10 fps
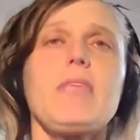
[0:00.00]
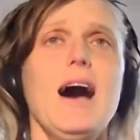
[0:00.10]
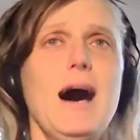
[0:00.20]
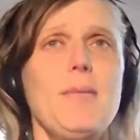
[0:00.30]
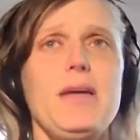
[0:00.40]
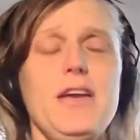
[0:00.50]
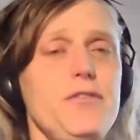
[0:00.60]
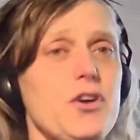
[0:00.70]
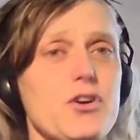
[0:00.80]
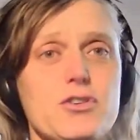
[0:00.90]

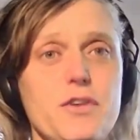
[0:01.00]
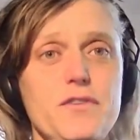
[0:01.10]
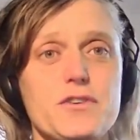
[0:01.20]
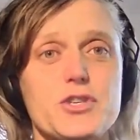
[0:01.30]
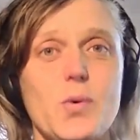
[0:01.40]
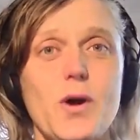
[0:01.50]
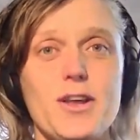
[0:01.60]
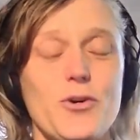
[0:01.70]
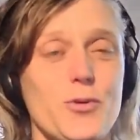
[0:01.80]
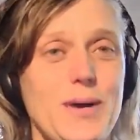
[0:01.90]
If you're
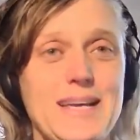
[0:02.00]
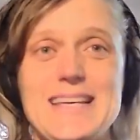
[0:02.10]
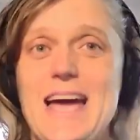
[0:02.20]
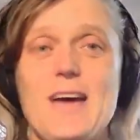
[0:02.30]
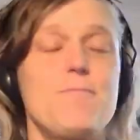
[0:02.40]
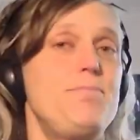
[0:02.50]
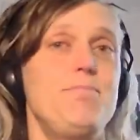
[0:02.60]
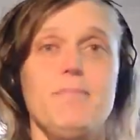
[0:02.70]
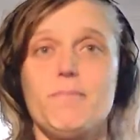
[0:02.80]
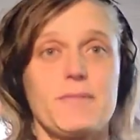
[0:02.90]
squatting all the way down,
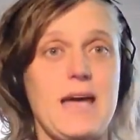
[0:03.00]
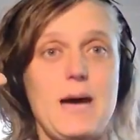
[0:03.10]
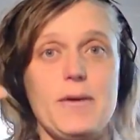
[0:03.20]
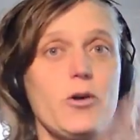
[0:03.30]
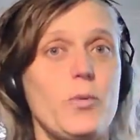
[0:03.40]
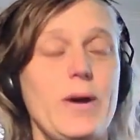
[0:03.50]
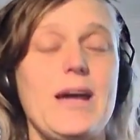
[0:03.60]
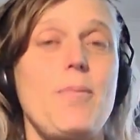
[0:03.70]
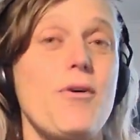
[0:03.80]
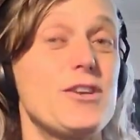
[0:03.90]
coming all the way
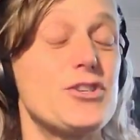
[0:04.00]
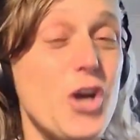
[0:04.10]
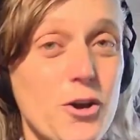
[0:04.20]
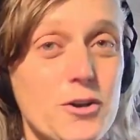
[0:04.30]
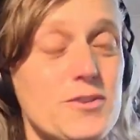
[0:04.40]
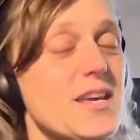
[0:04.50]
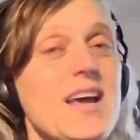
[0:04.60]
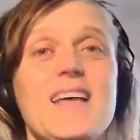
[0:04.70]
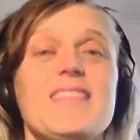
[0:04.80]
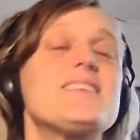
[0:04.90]
up on the toes,
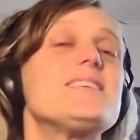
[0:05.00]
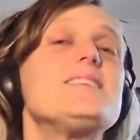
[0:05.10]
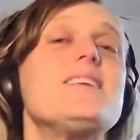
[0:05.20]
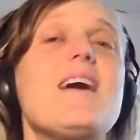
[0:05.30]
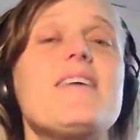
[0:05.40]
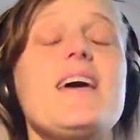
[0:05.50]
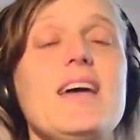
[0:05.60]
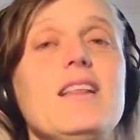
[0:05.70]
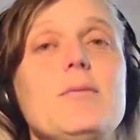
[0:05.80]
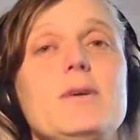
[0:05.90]
that's another
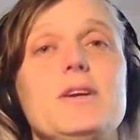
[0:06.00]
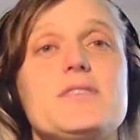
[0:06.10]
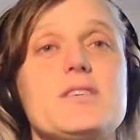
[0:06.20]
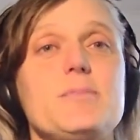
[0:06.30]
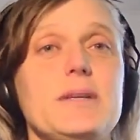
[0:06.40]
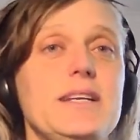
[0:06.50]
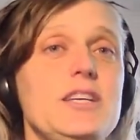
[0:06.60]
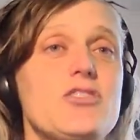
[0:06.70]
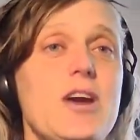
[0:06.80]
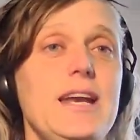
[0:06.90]
element of
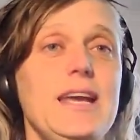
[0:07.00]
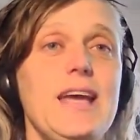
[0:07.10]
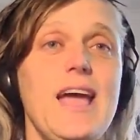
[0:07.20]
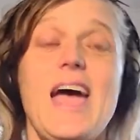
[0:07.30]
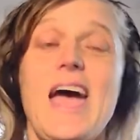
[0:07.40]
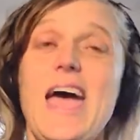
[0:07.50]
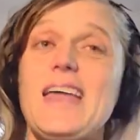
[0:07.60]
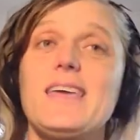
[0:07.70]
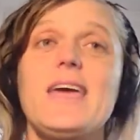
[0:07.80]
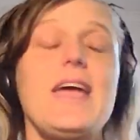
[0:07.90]
stability training.
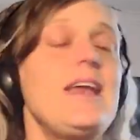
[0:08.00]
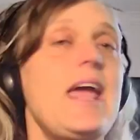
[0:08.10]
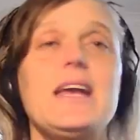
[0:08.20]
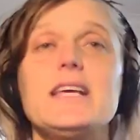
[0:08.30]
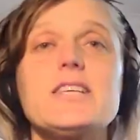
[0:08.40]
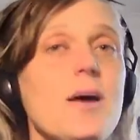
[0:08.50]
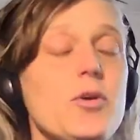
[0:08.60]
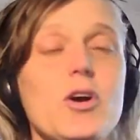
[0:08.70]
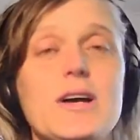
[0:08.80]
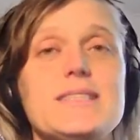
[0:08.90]
And again, anytime
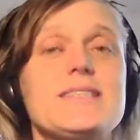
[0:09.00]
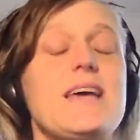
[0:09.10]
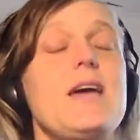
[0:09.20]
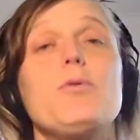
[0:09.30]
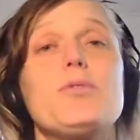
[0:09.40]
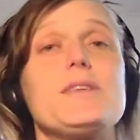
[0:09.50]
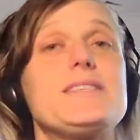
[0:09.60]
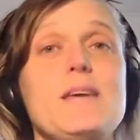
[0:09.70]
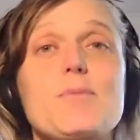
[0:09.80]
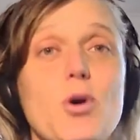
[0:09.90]
you're unstable, the
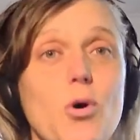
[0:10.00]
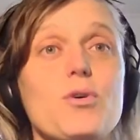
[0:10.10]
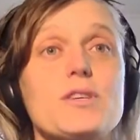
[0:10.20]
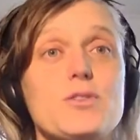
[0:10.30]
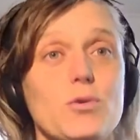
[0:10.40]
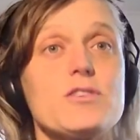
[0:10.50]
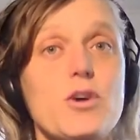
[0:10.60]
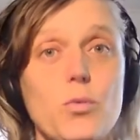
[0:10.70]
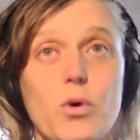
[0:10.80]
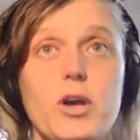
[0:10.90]
deep core is
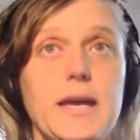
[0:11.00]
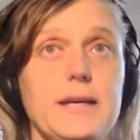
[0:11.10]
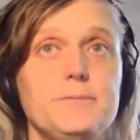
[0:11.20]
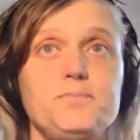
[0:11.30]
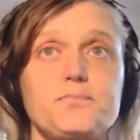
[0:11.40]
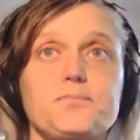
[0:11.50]
also working.